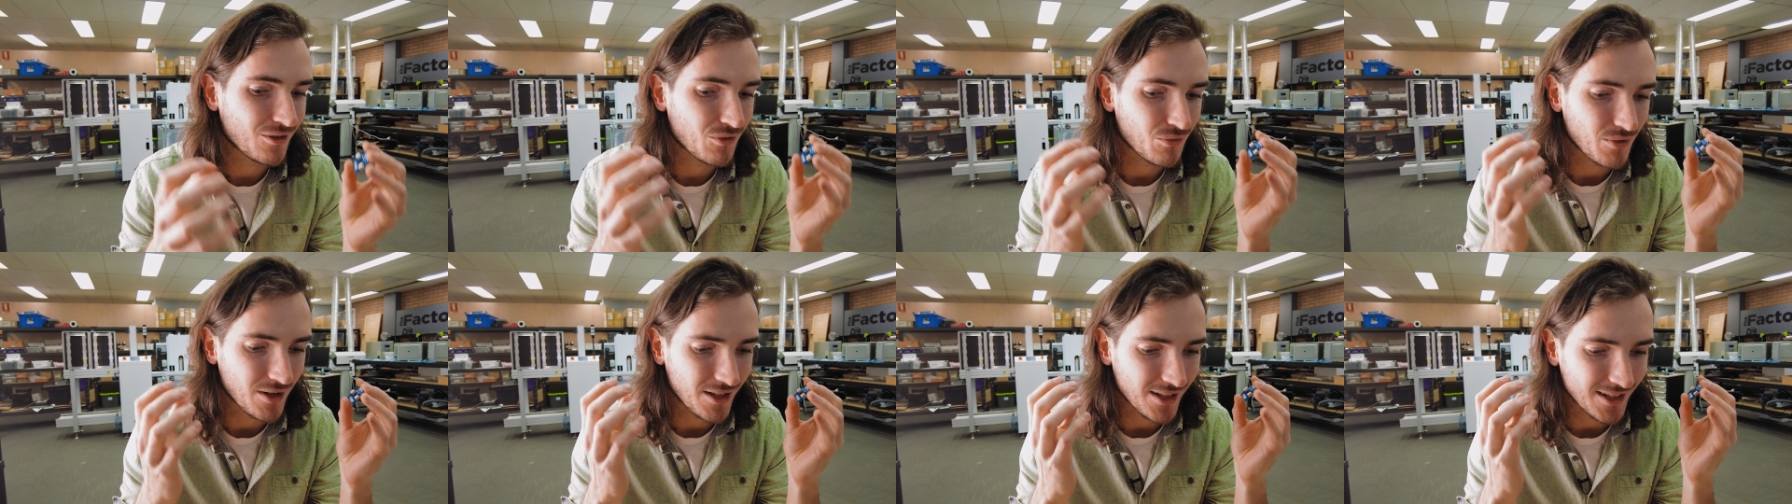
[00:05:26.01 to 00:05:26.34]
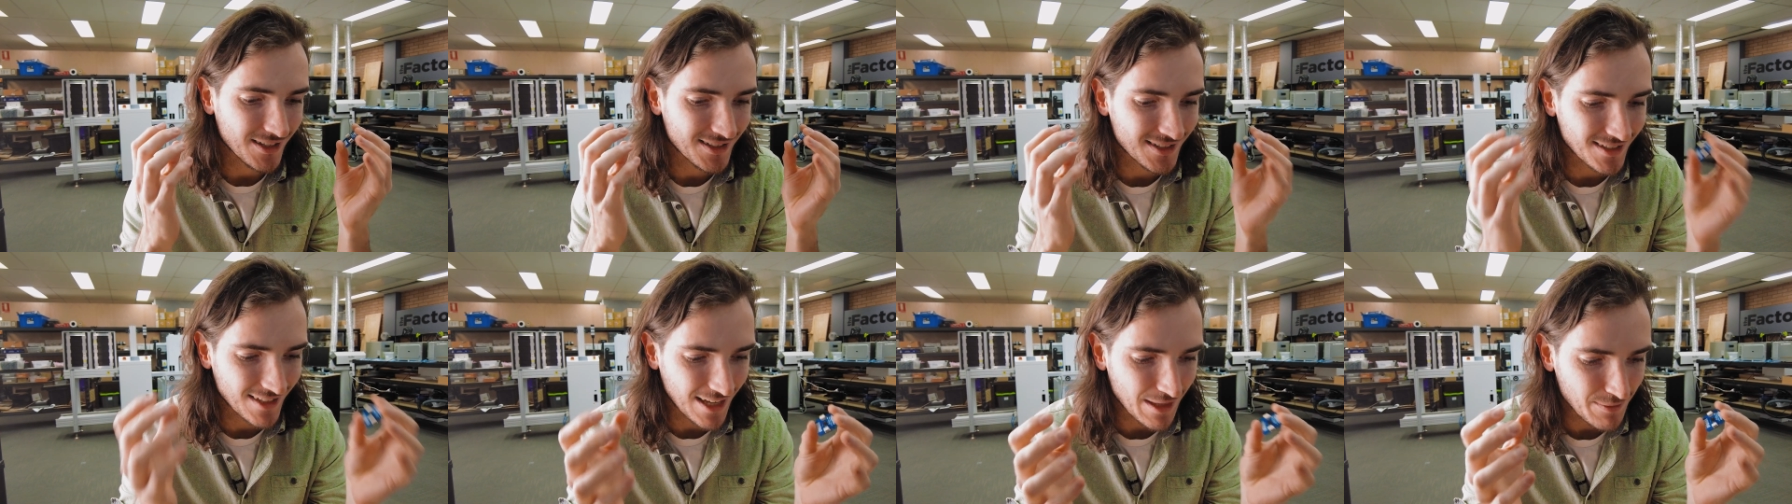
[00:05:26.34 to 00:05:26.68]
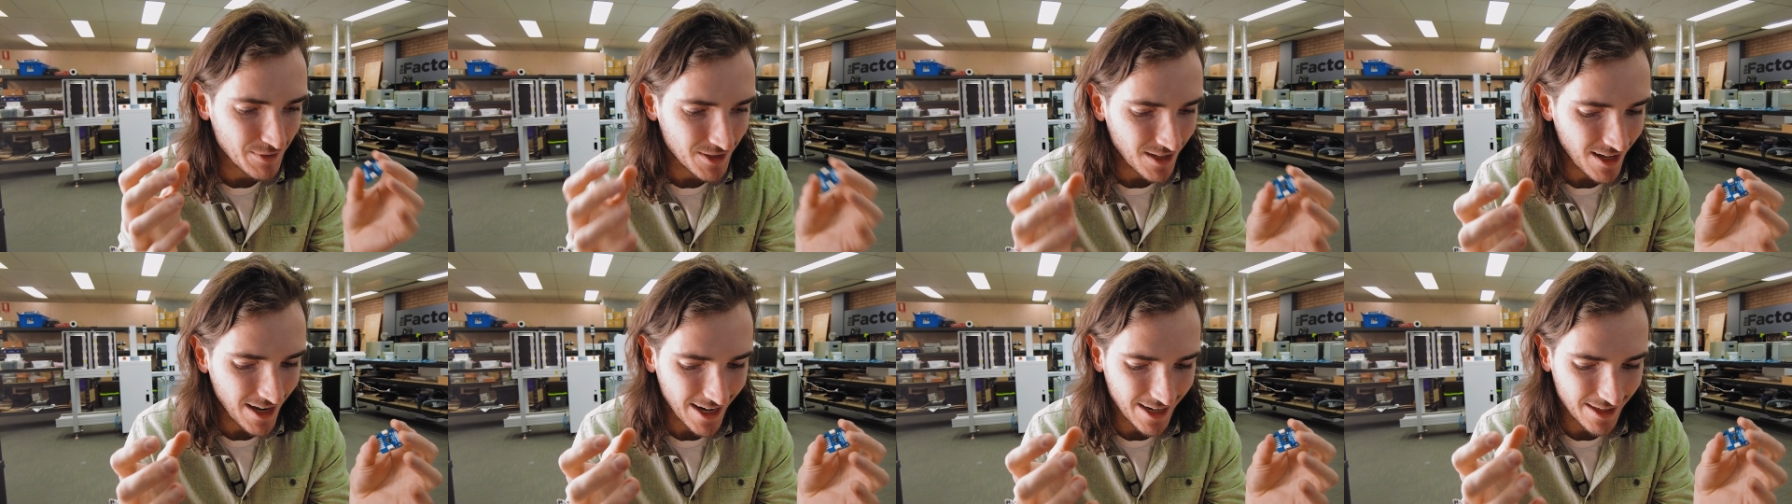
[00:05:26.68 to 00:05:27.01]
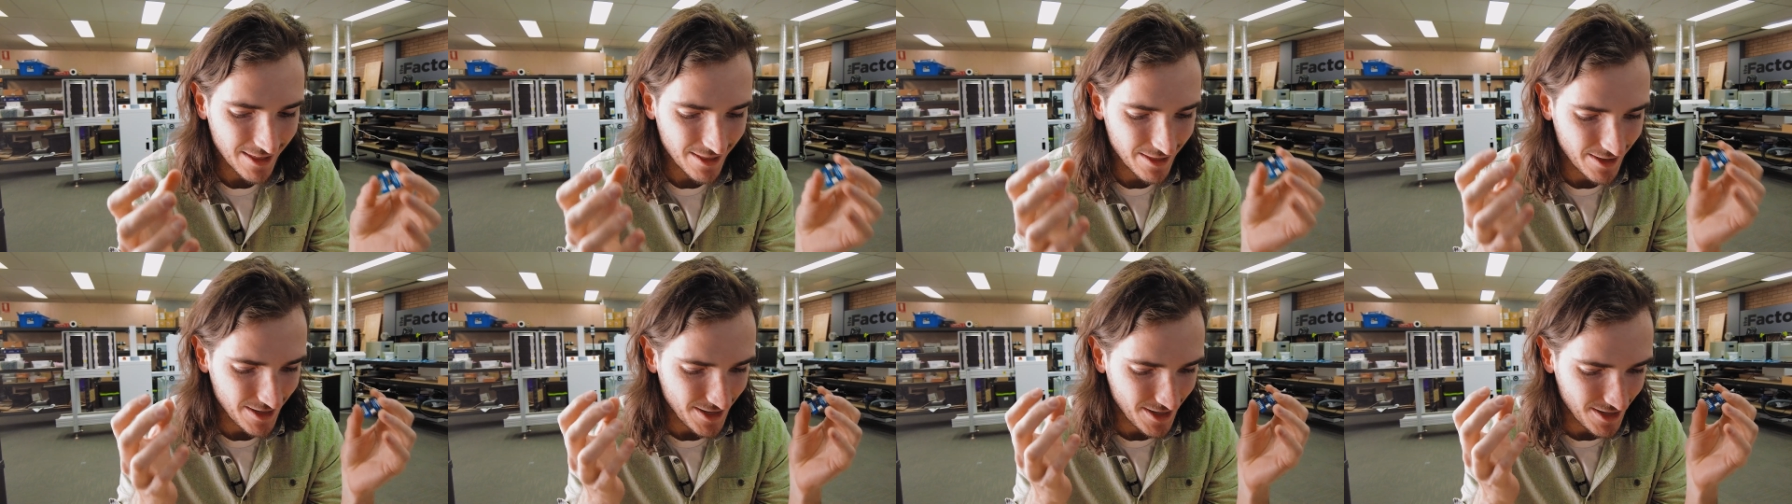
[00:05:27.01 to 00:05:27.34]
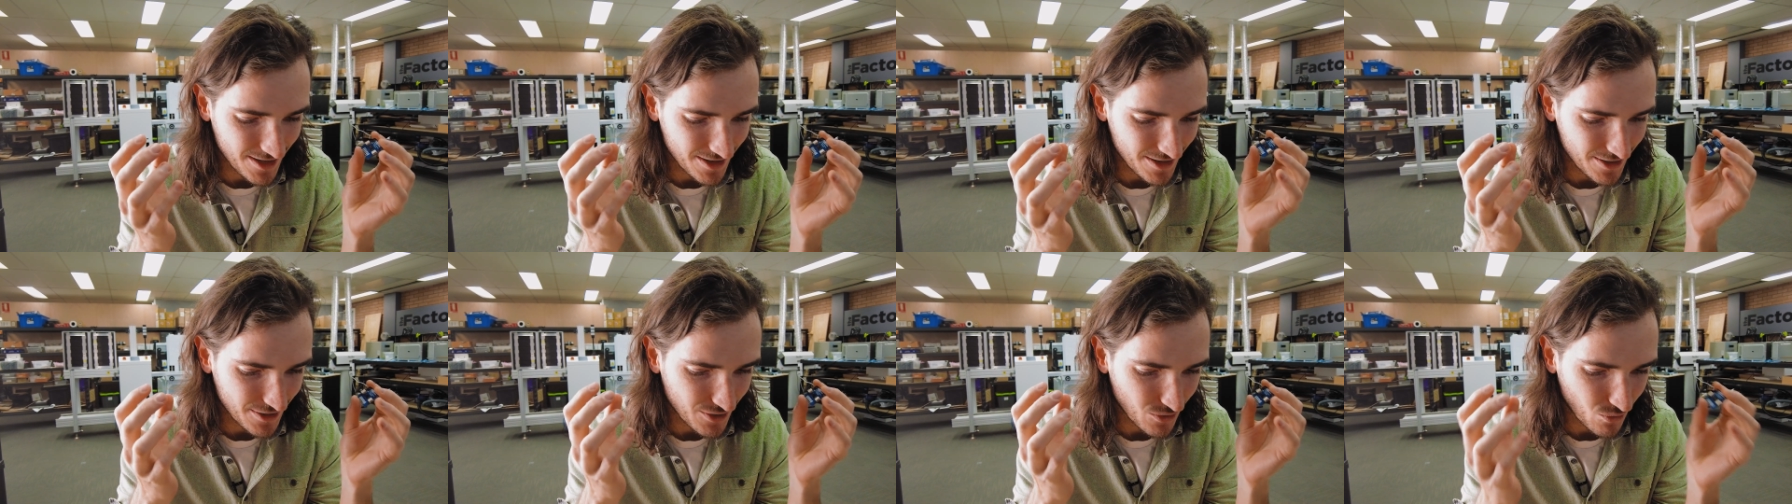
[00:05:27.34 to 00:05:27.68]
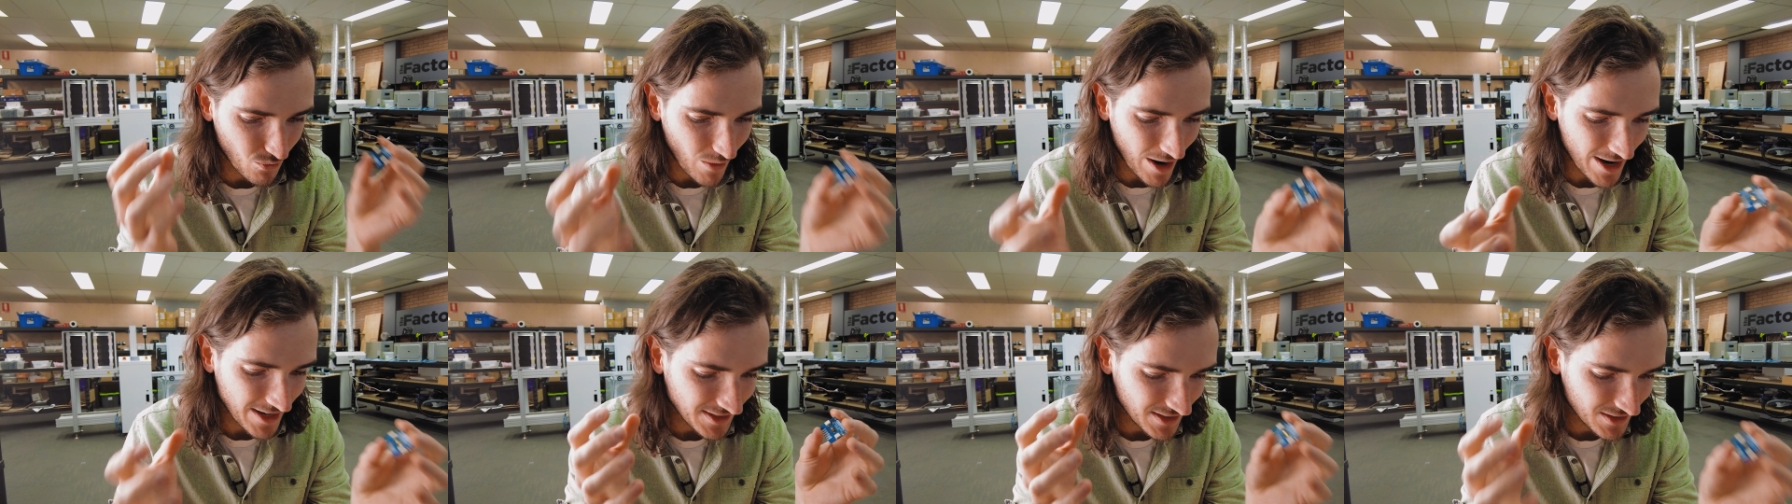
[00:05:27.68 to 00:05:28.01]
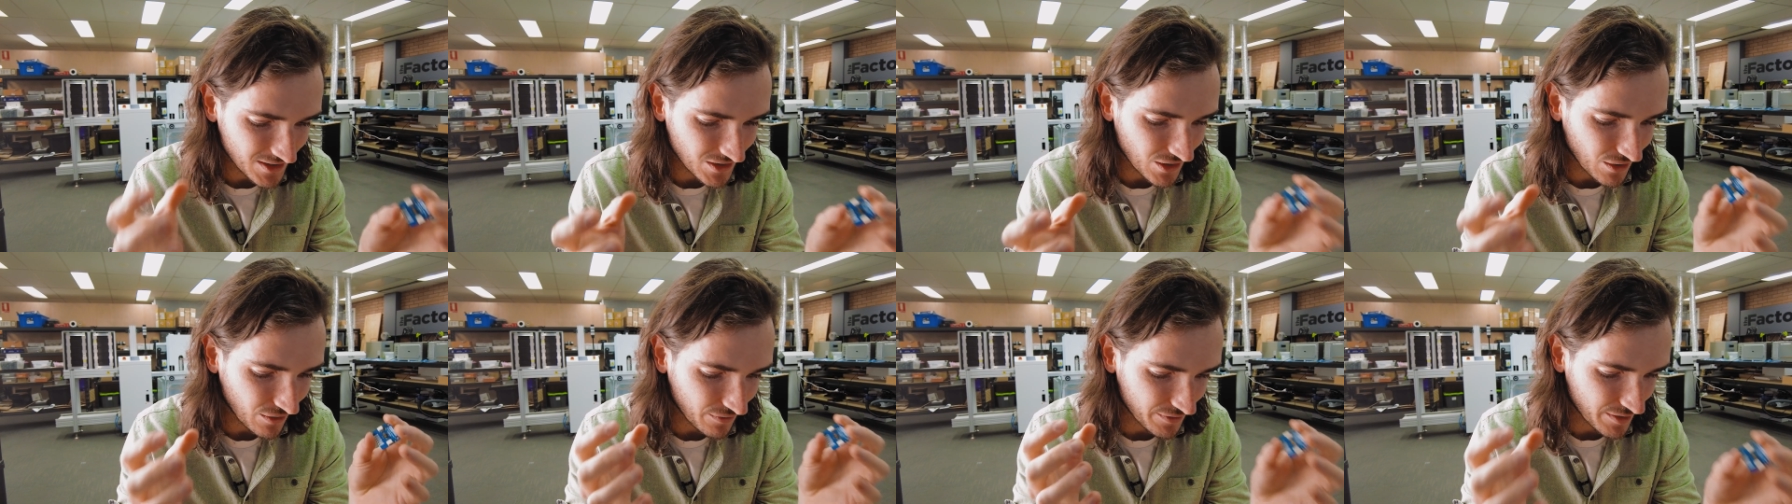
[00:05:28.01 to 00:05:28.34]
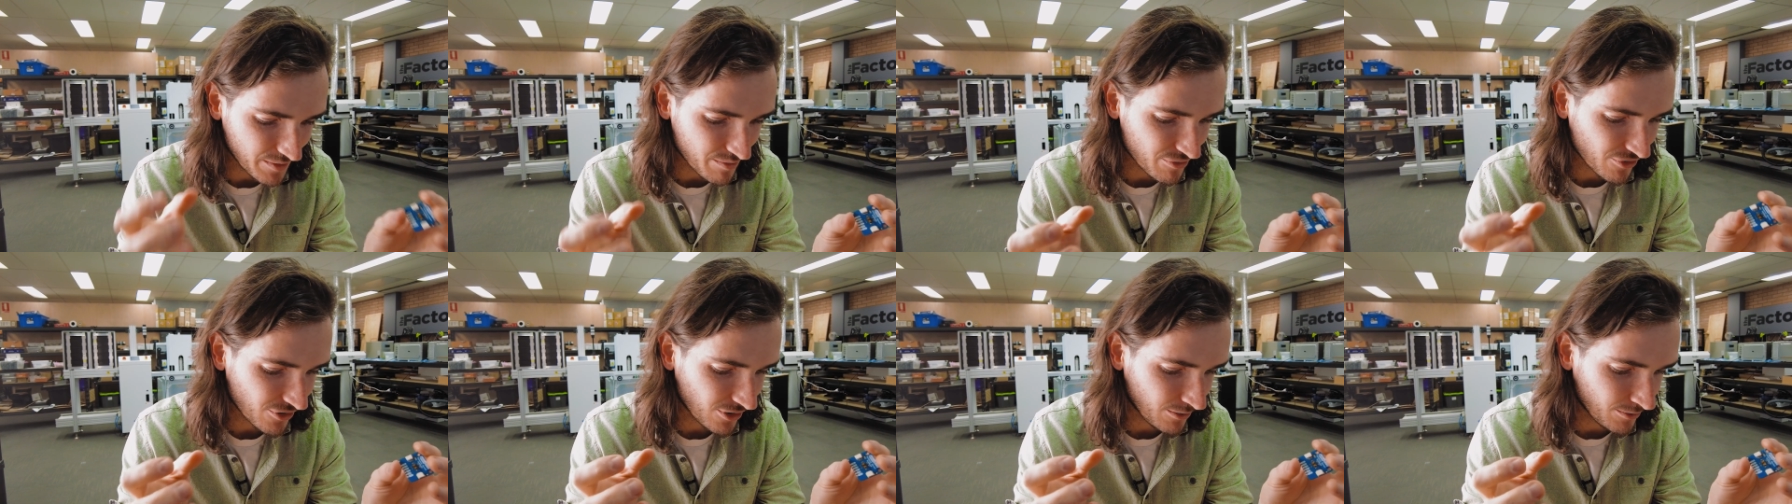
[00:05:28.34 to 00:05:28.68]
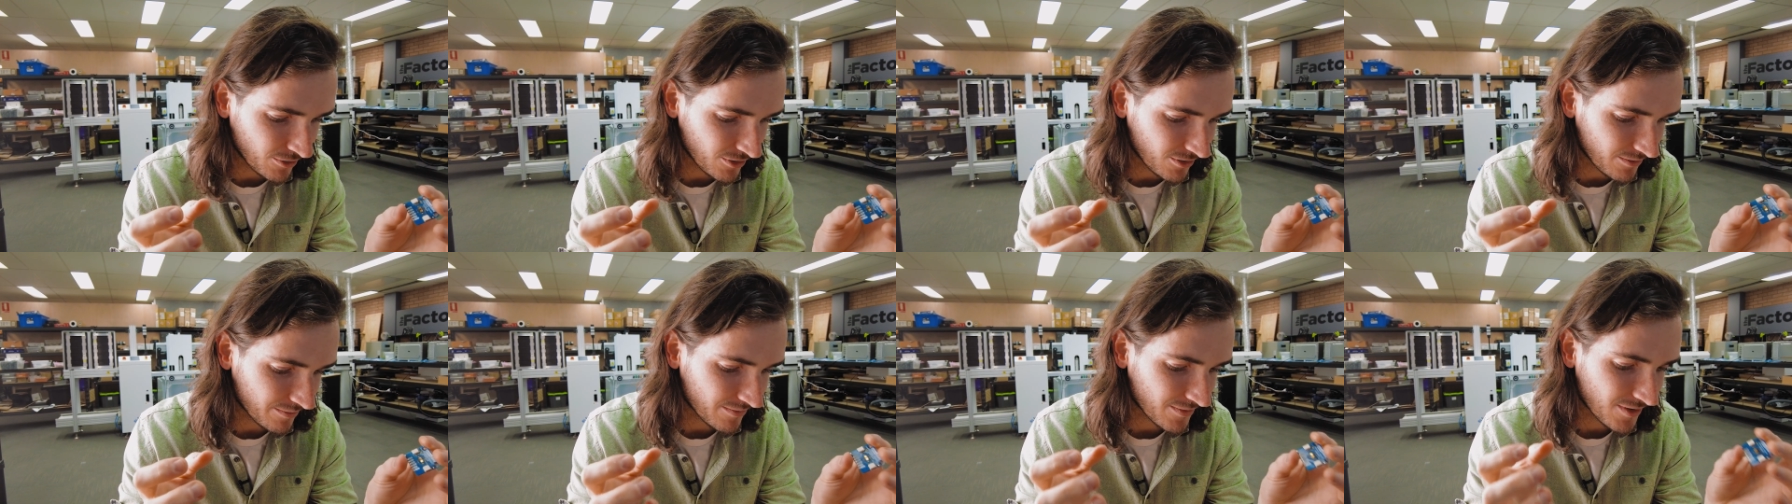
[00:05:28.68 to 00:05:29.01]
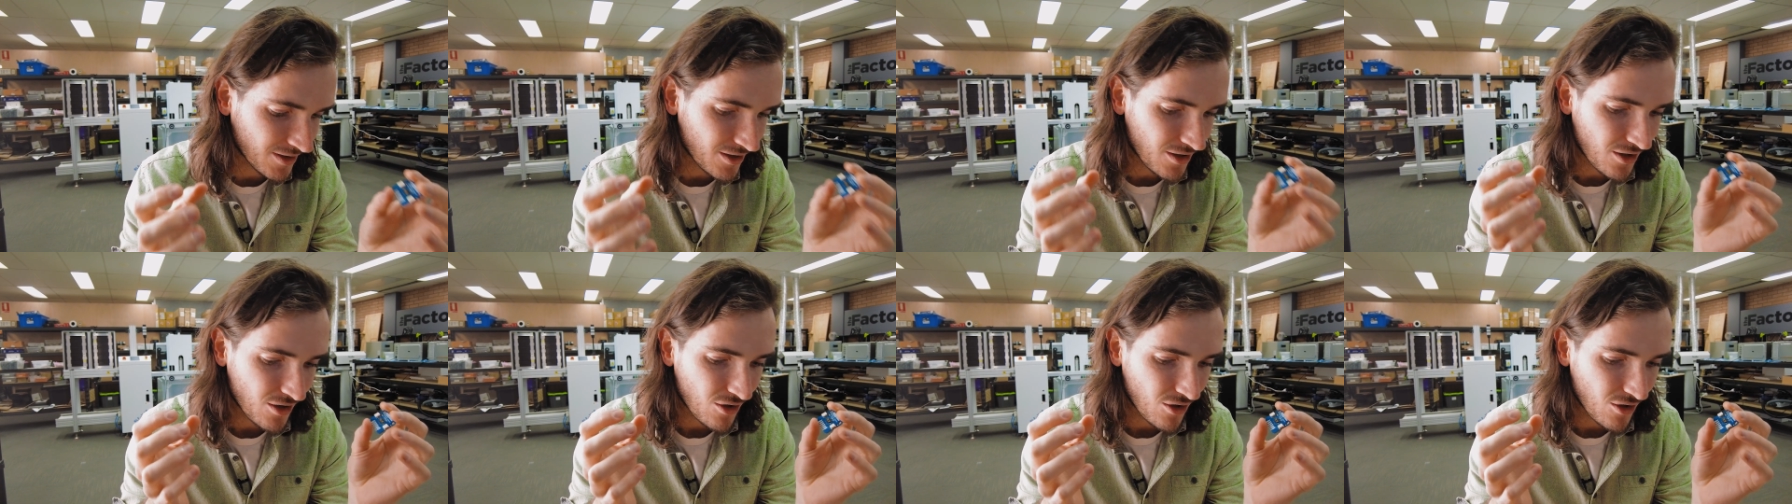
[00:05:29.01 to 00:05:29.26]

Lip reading: Well, it seems like the way to solve the problem